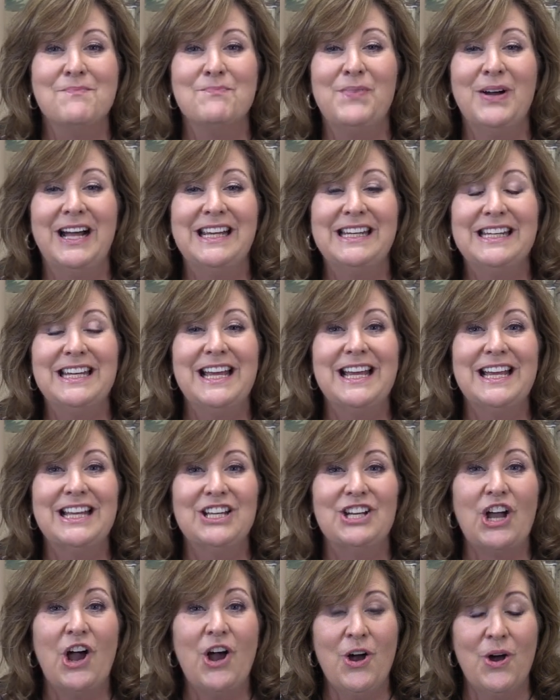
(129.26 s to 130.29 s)
But
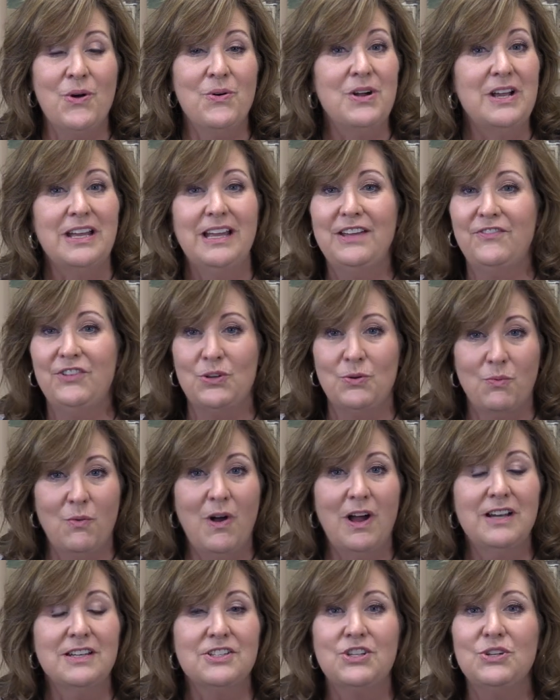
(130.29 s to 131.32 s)
go if you
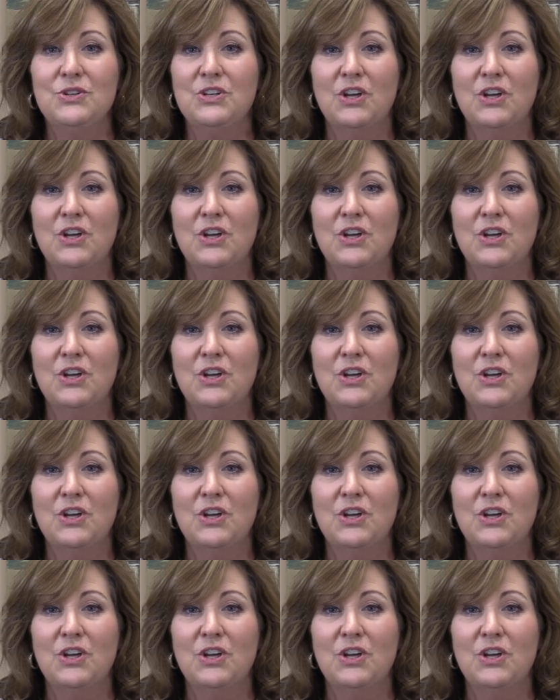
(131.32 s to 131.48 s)
want to.